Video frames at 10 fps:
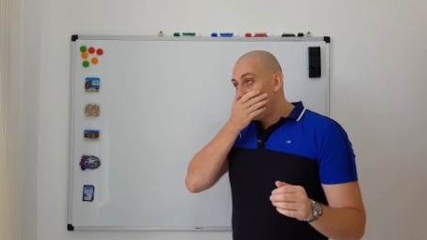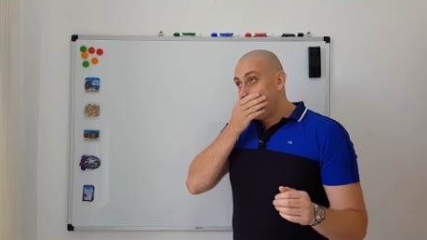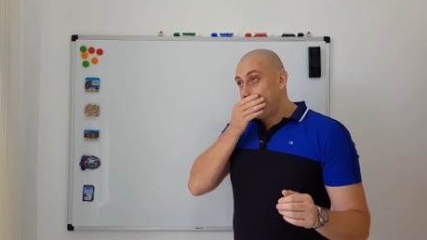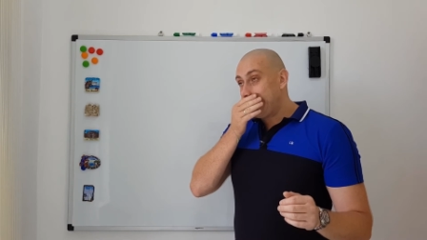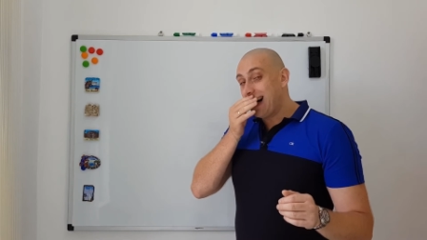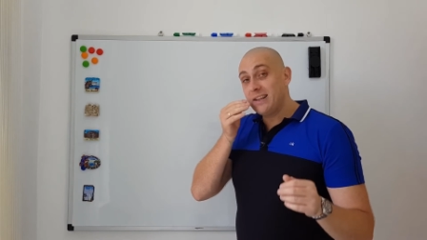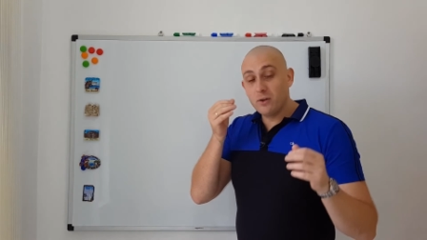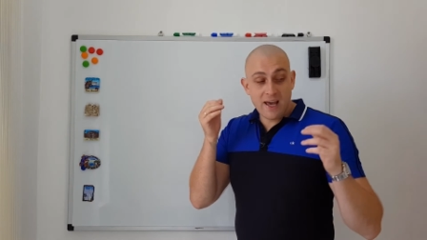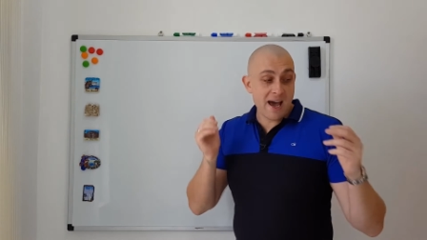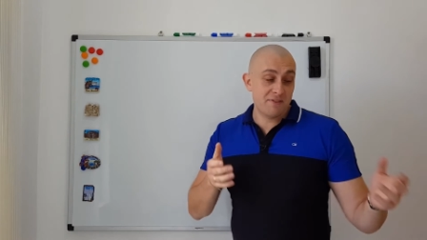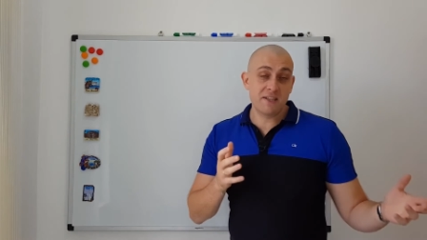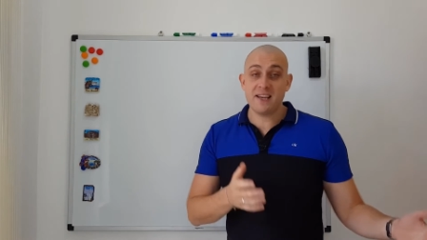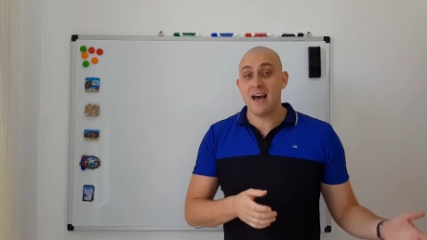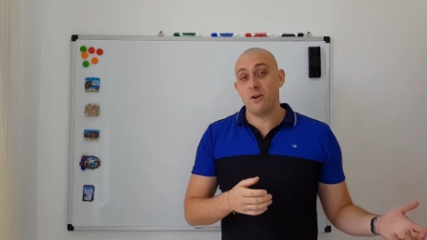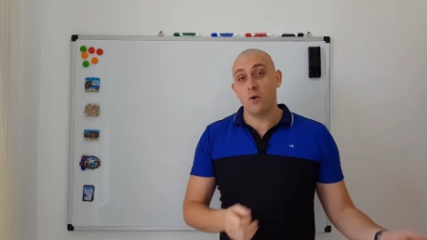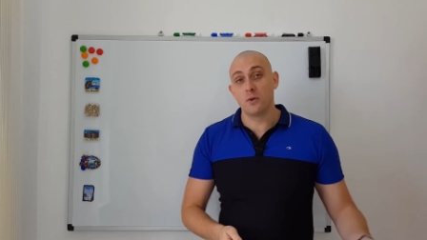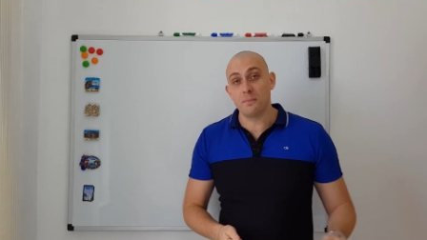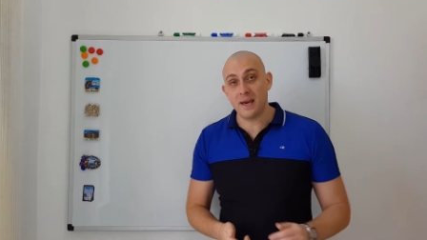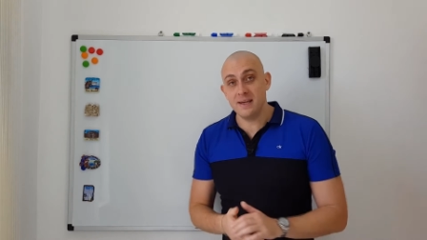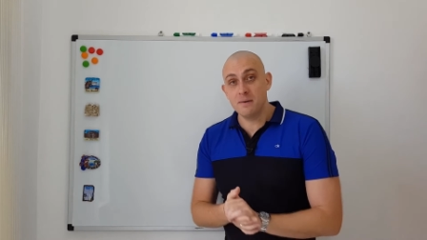I don't have this hat
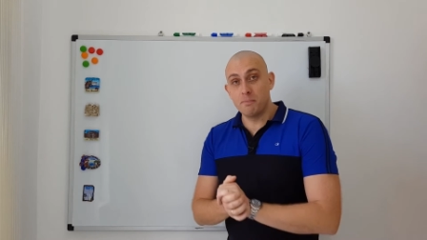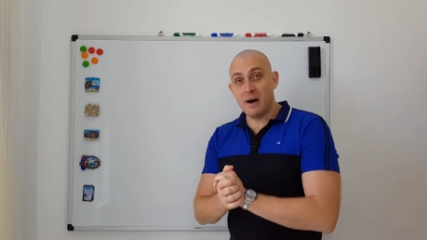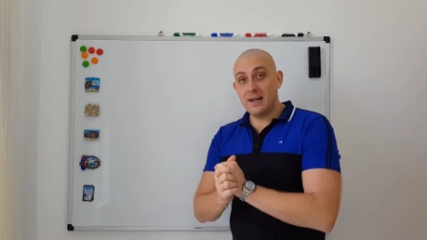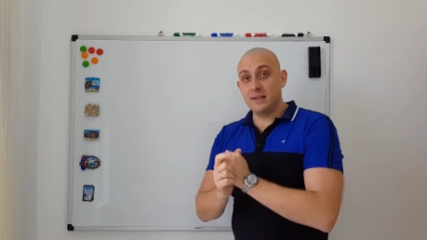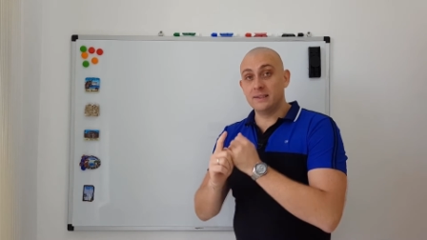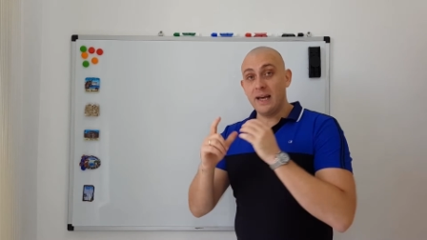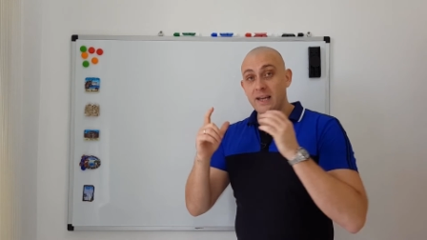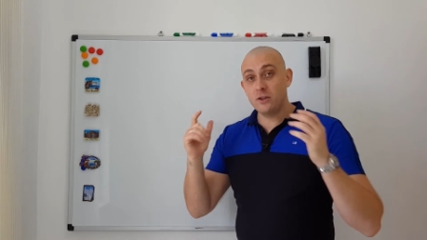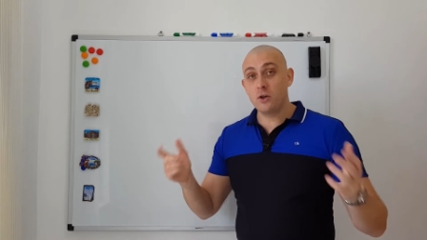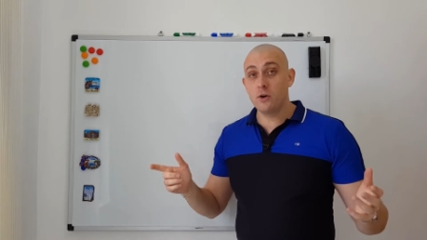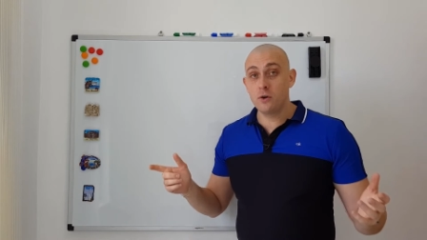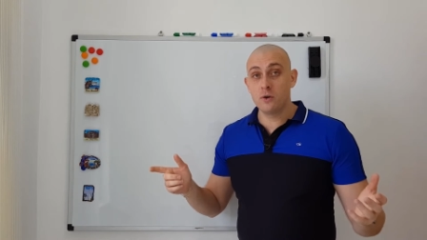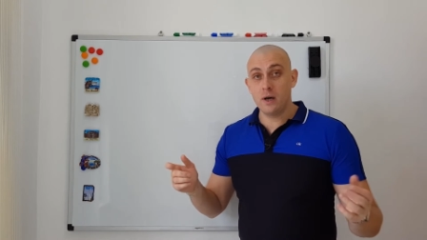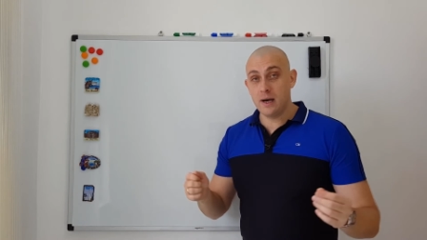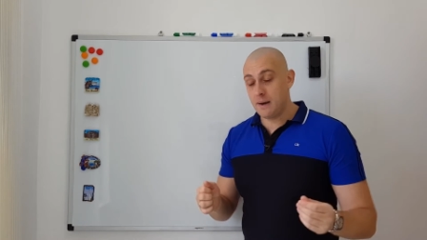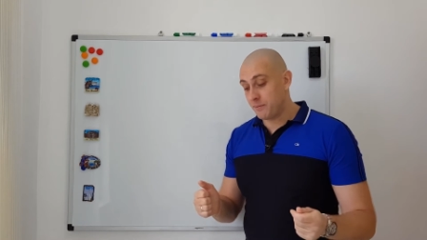on me, but they do,